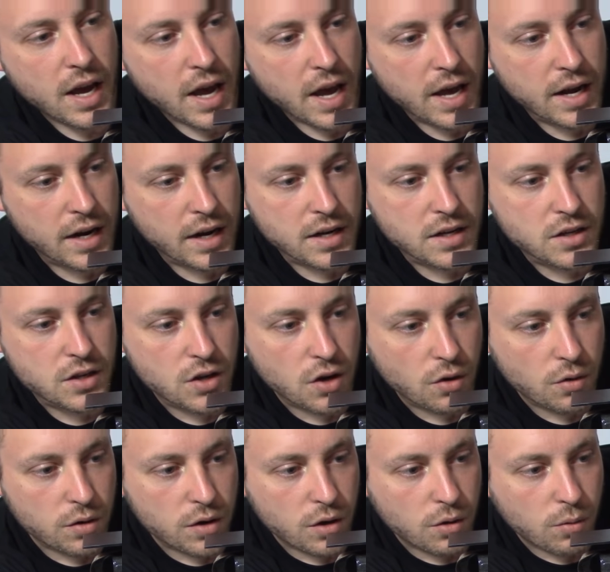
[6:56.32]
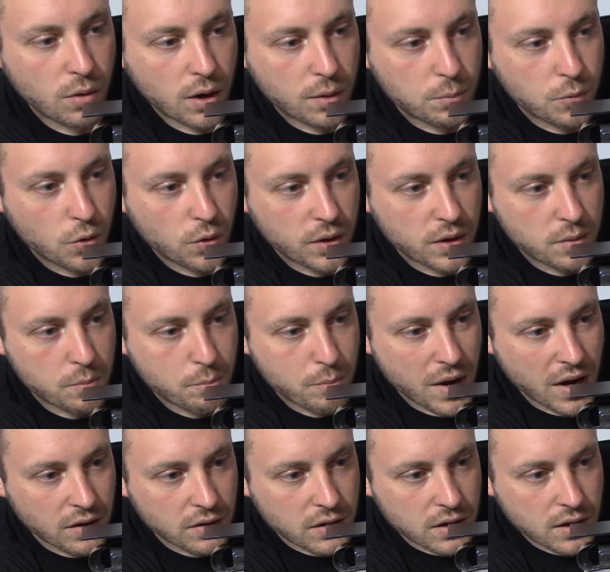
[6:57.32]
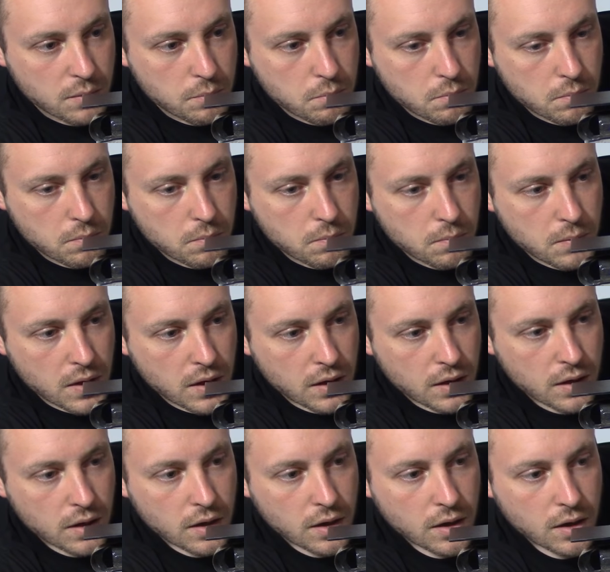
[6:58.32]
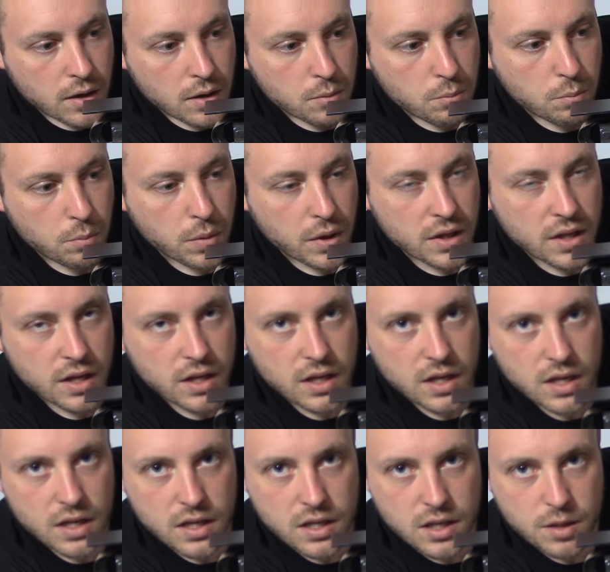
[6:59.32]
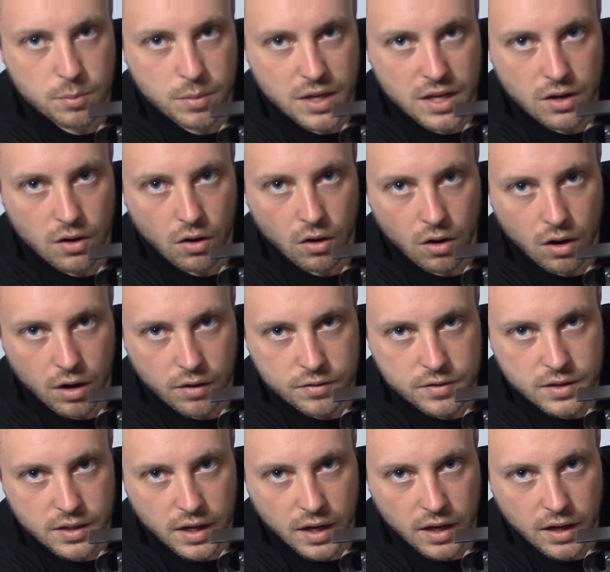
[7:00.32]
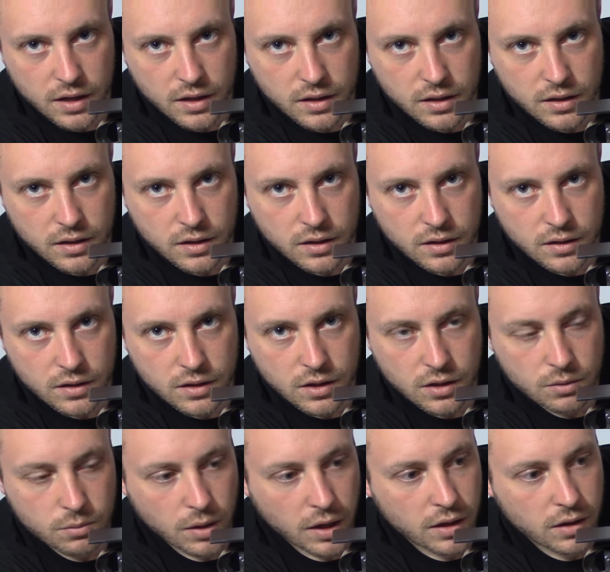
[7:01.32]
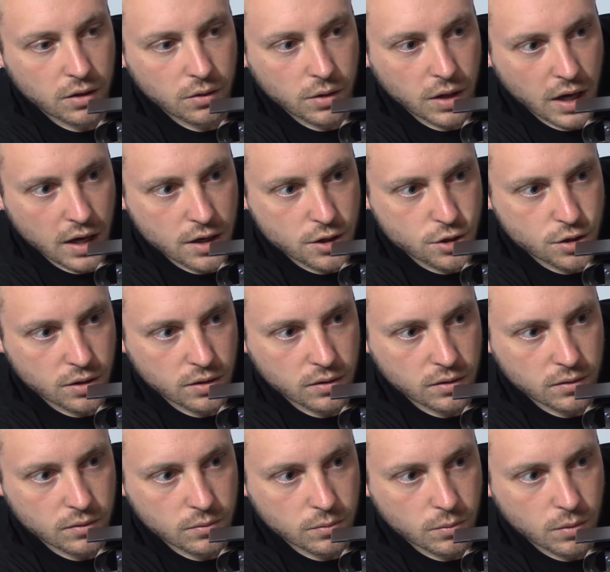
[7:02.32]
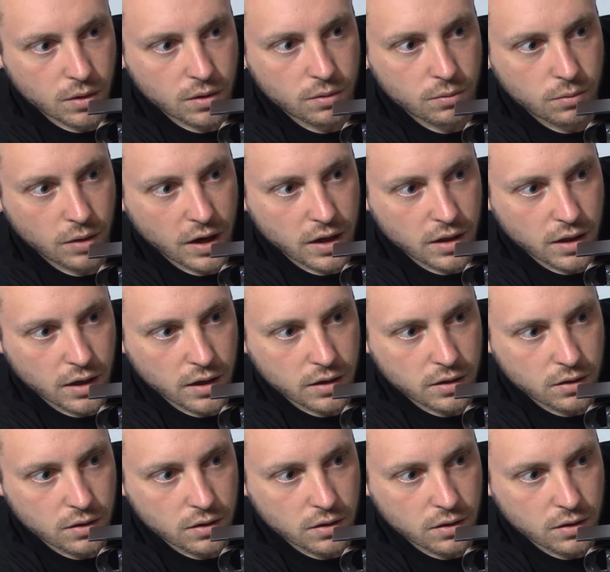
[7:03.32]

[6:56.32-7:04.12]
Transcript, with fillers: and I don't know where I'm going to mount them, but they need to be offset to the right location with the right length